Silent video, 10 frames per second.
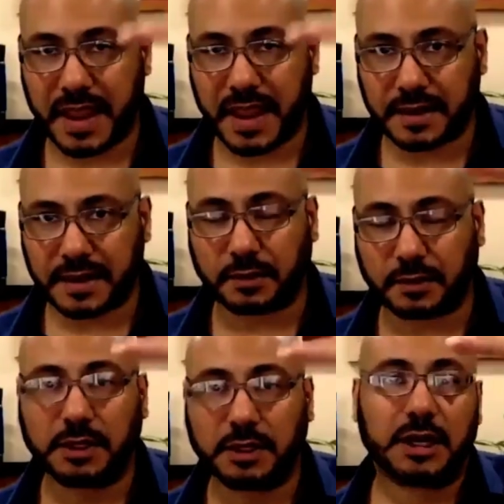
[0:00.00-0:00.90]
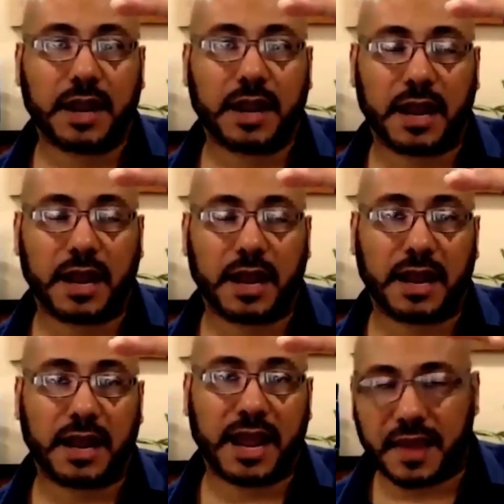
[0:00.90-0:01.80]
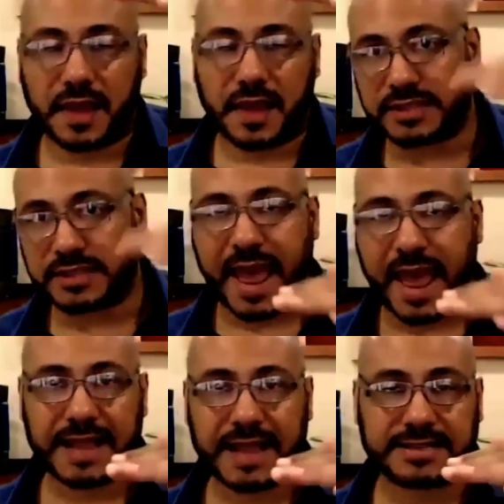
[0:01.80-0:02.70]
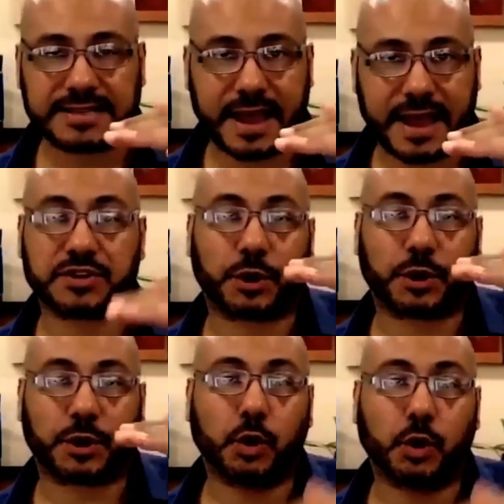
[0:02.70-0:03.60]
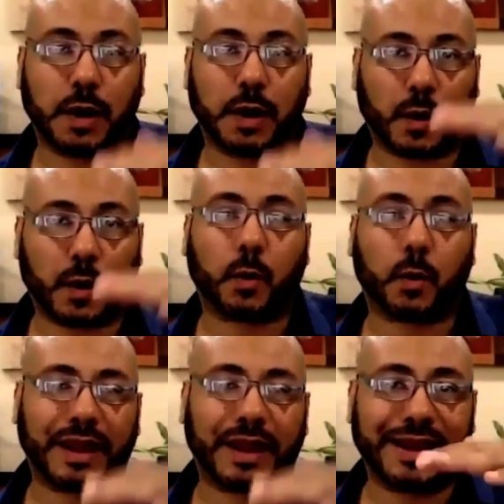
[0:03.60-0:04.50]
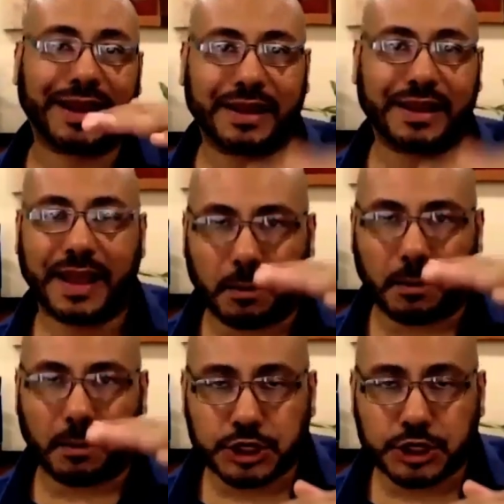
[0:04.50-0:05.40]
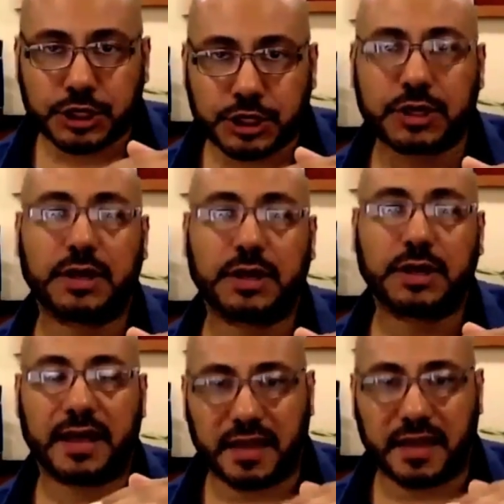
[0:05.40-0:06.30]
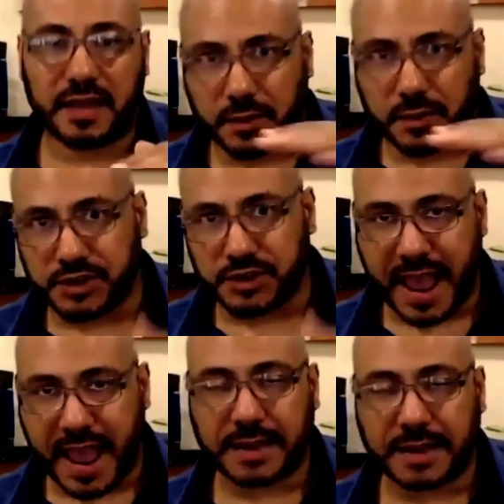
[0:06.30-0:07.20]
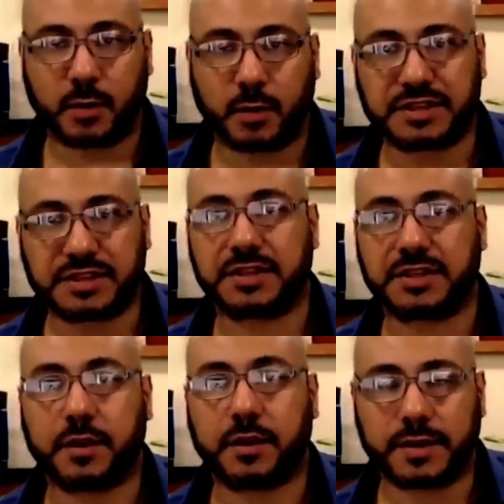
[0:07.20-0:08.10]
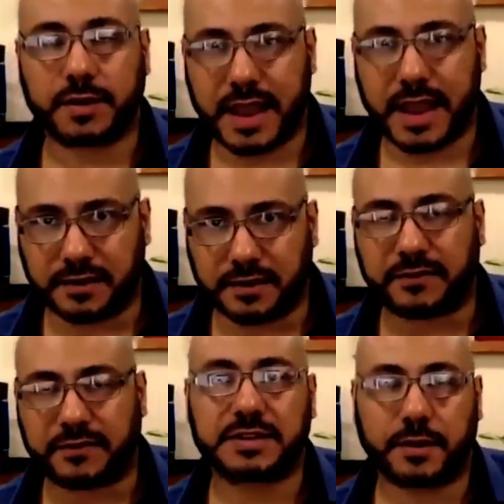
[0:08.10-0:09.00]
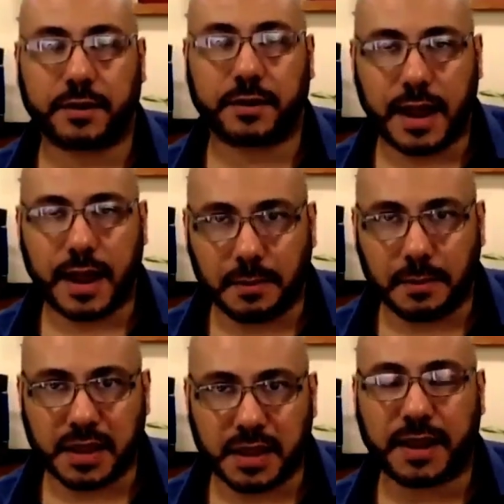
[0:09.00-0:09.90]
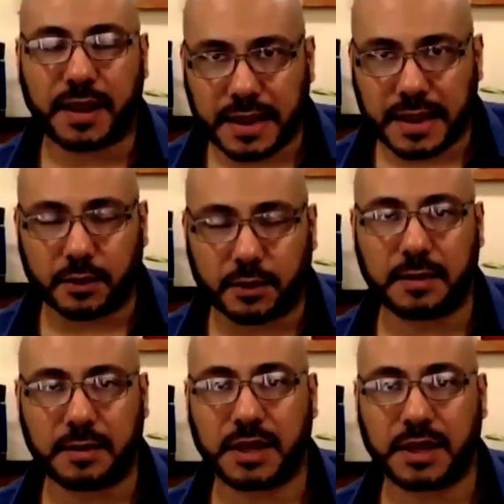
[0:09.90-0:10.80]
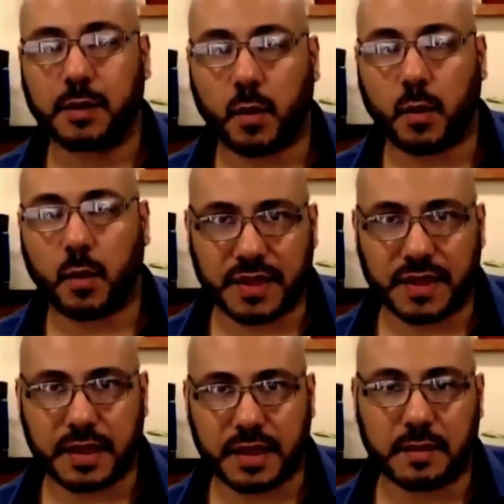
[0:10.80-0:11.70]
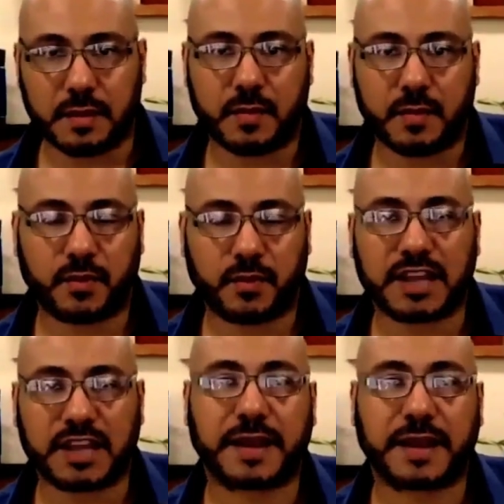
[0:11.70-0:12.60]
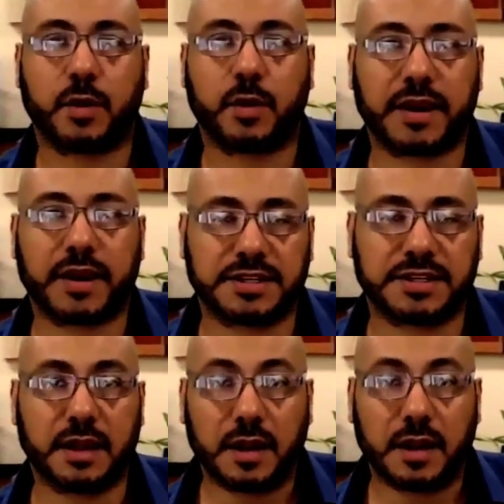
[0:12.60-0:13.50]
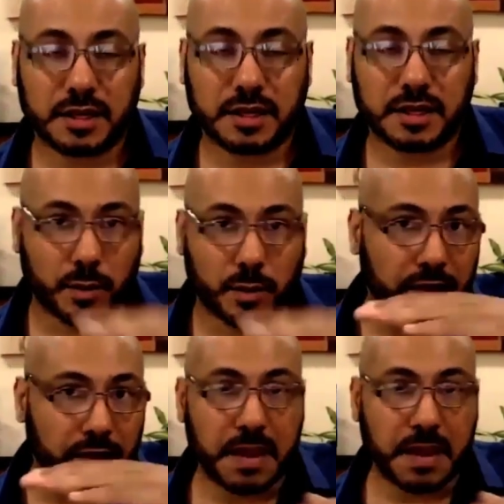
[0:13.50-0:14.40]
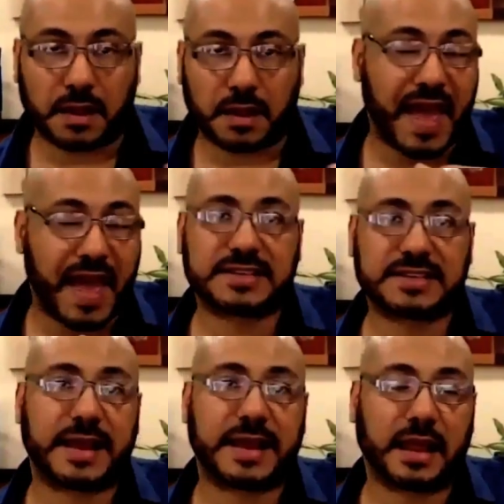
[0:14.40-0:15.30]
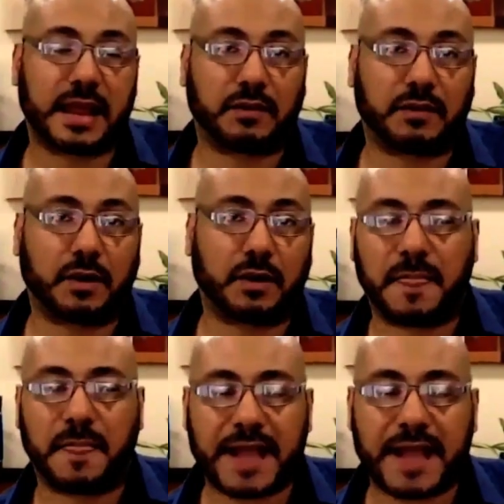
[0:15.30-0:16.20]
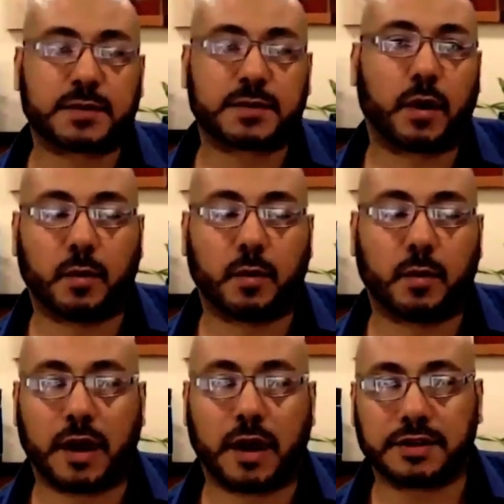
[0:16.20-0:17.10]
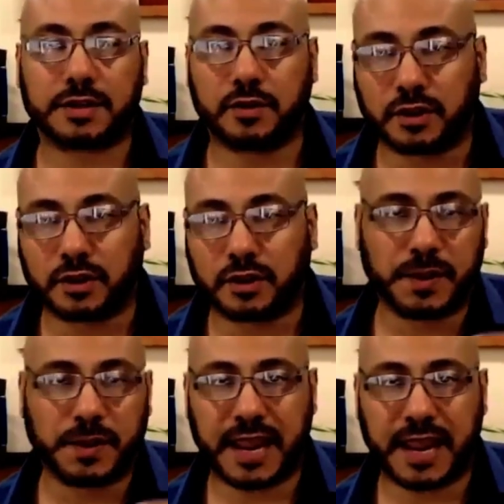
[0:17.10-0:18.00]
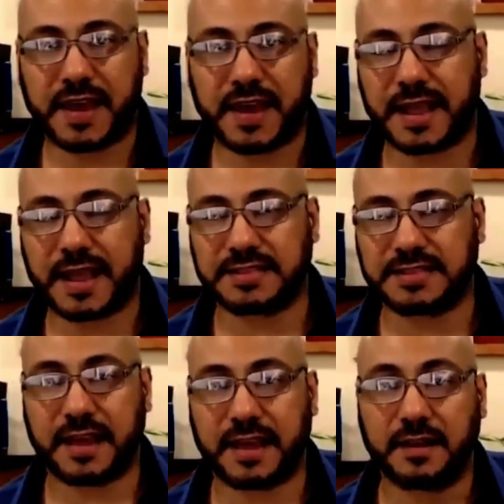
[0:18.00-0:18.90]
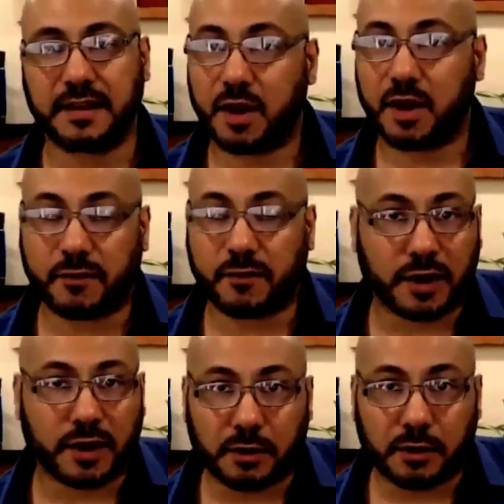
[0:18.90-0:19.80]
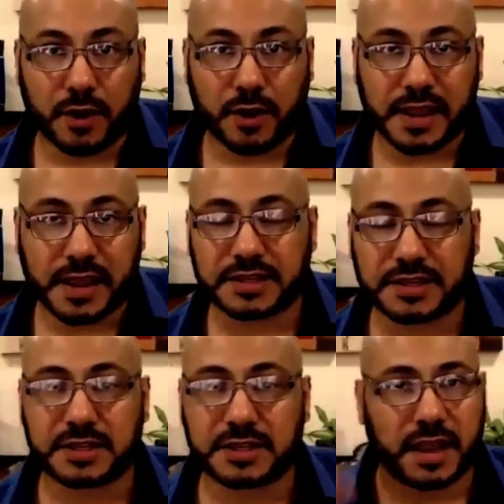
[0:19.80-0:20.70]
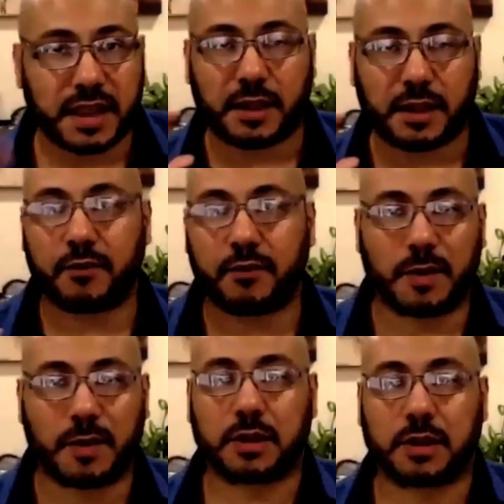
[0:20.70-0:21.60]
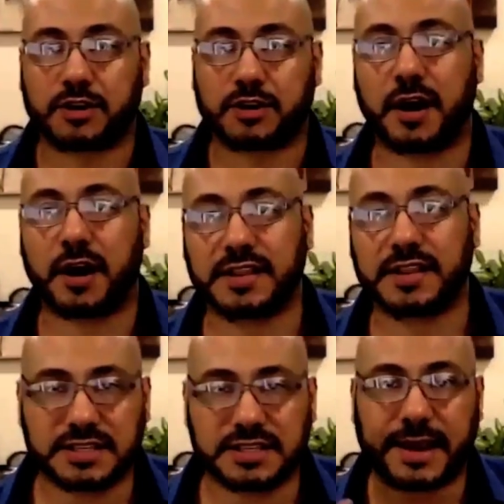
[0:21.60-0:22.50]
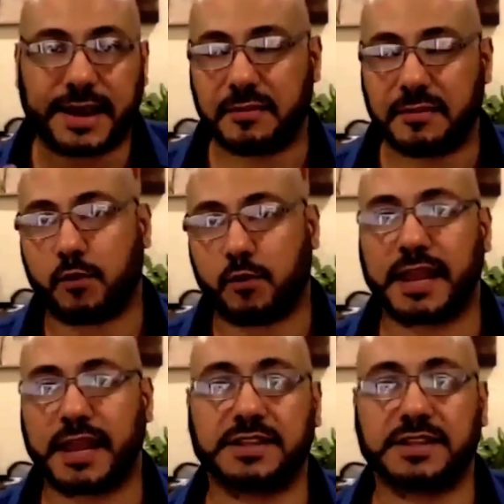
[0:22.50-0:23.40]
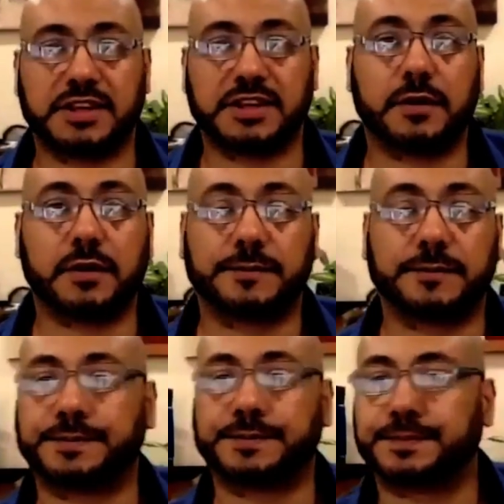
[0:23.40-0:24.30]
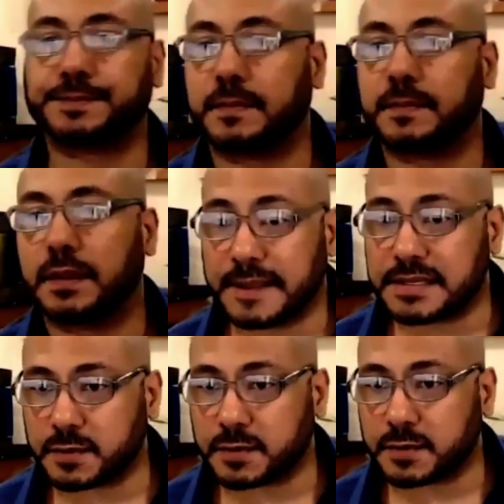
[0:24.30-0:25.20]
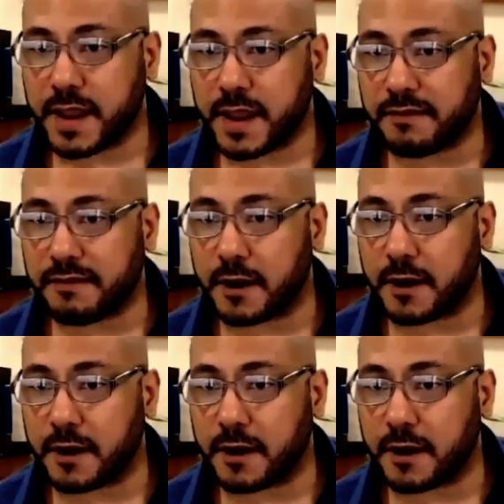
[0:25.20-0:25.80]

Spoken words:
level. And then it goes to ad set, which is your who, what, where, when, how much. And then there's your ad level, which is the creative. That's your copy, your headline, your image, what the prospect's going to see. So in the middle, at the ad set level, that's where you can duplicate that ad set, go for a narrowed audience, and go for a much larger audience, and see how they perform against each other. See what else we have here.